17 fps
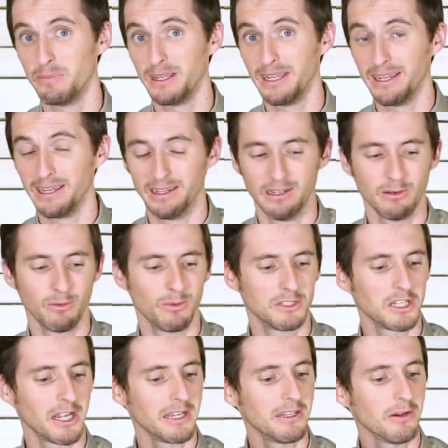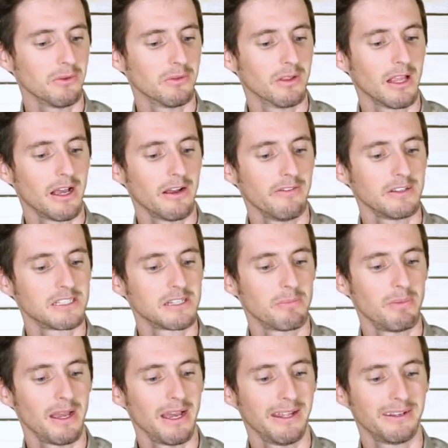B, which I don't love as
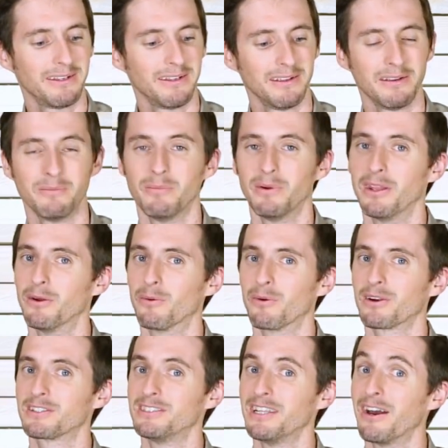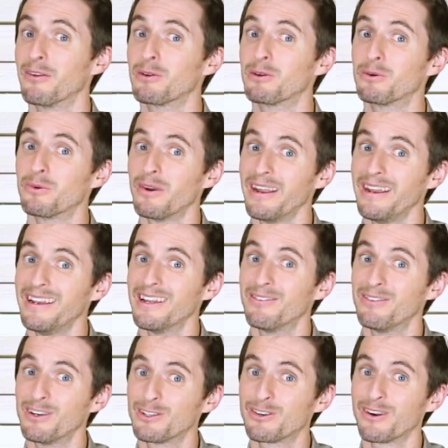a pet, but it works out great
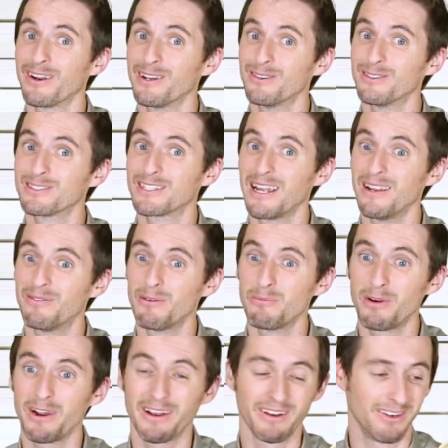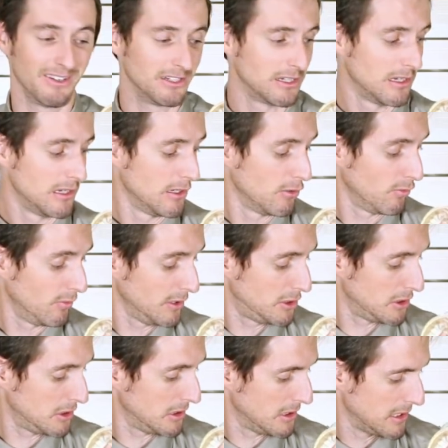if you're trying to escape from predators,
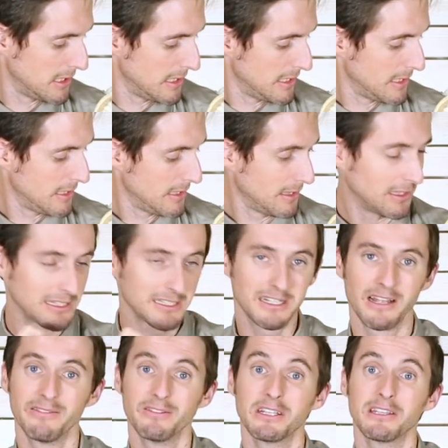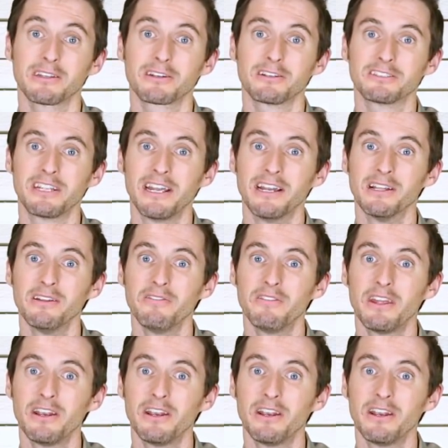which is this lovely little tail of